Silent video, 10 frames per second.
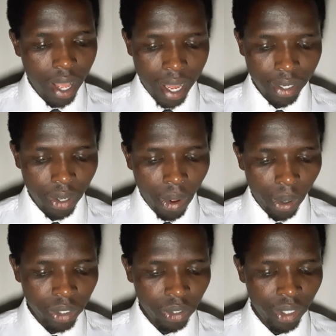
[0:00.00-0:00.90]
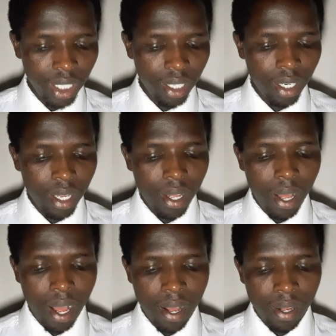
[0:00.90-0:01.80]
And also in
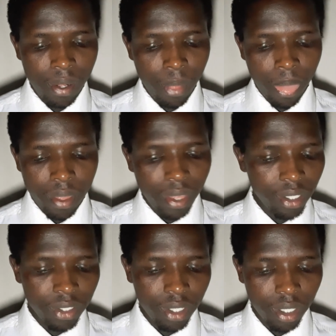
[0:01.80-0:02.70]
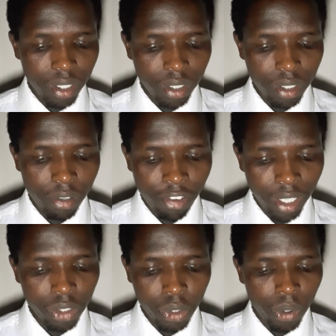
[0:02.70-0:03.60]

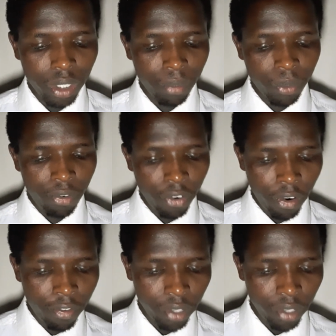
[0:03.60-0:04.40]
1 John chapter 4,